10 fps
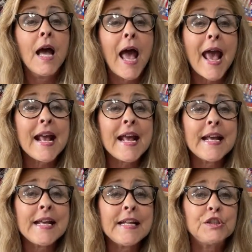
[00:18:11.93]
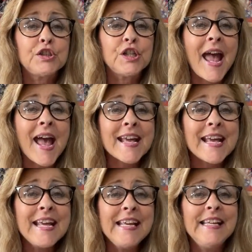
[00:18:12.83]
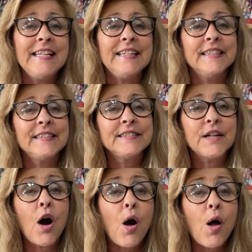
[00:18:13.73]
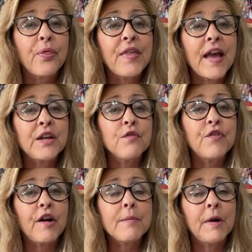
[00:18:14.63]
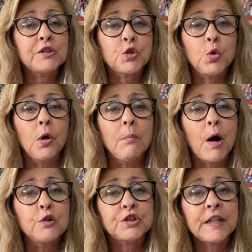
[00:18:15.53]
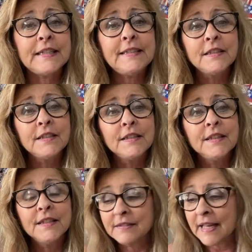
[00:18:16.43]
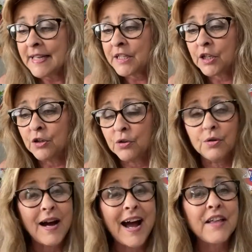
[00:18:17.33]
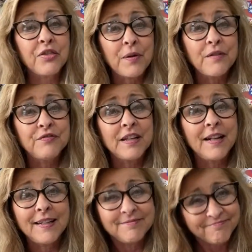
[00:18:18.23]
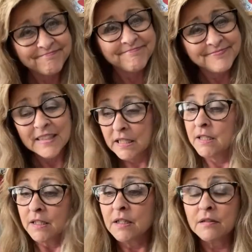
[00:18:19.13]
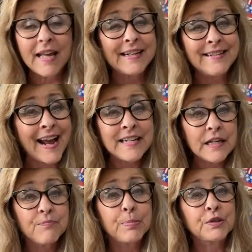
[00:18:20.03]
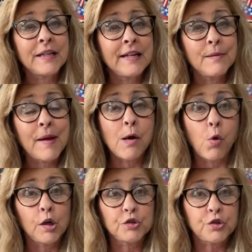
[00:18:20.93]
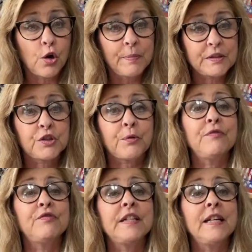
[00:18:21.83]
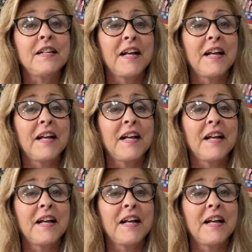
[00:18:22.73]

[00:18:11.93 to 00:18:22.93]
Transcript: Hey, Jackie. Oh, thank you very much, Cool Motion. Thank you. I thrifted it. Like 90% of my wardrobe is thrifted.